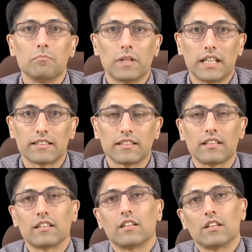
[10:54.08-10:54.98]
But
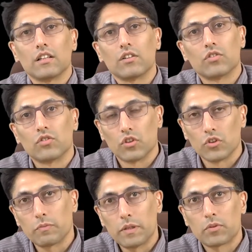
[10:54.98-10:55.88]

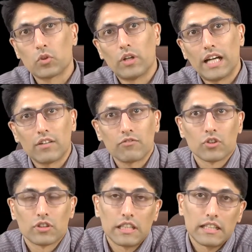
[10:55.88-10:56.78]
those people who have
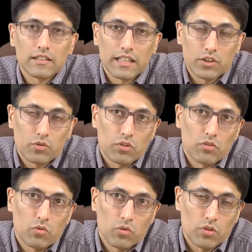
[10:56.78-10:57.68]
certain
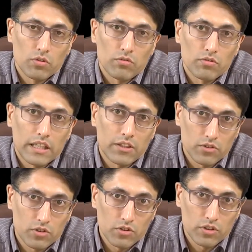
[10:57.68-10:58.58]
intellectual or
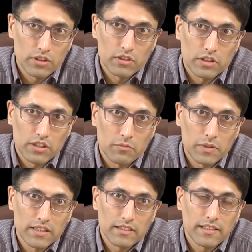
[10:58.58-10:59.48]
psychosocial
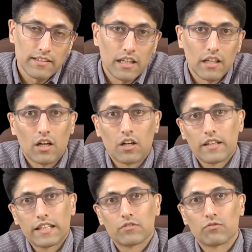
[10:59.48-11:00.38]
disabilities
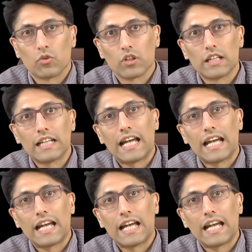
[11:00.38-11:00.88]
are therefore